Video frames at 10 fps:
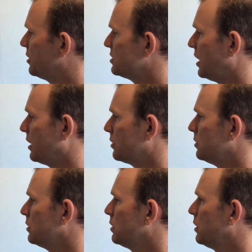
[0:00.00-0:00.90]
this
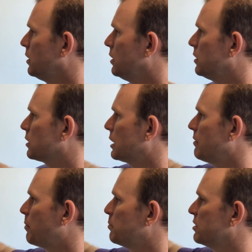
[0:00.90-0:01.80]
handler to
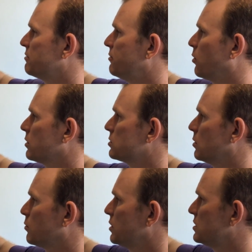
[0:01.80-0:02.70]
come up and be the 4th.
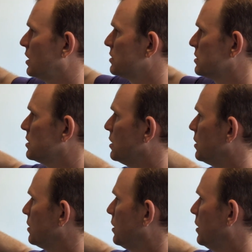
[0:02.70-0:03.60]
So it resets us
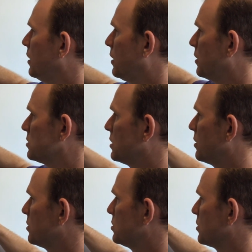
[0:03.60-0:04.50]
here, here's the
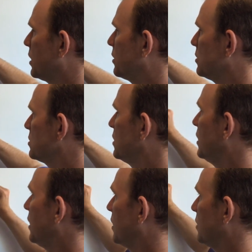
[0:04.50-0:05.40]
other 2 cutters,
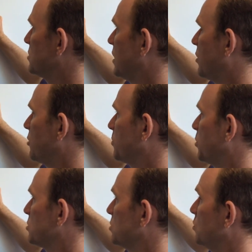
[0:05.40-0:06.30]
and here's that 3rd
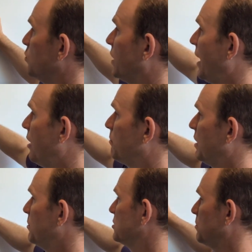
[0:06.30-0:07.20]
person who went out.
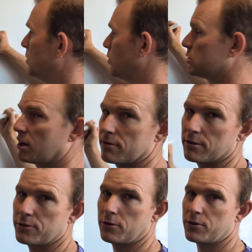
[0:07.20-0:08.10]
Maybe somebody rotated
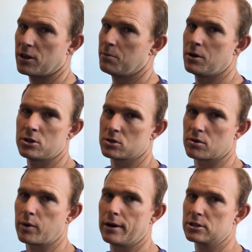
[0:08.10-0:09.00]
to fill for them. It just
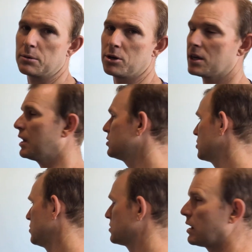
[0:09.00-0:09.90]
requires
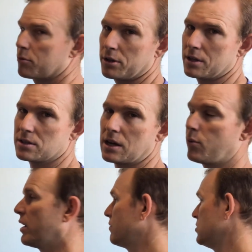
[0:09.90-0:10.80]
communication. There's not really a
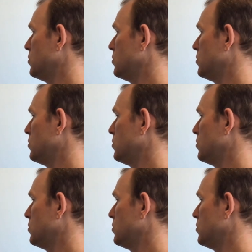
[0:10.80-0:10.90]
set way of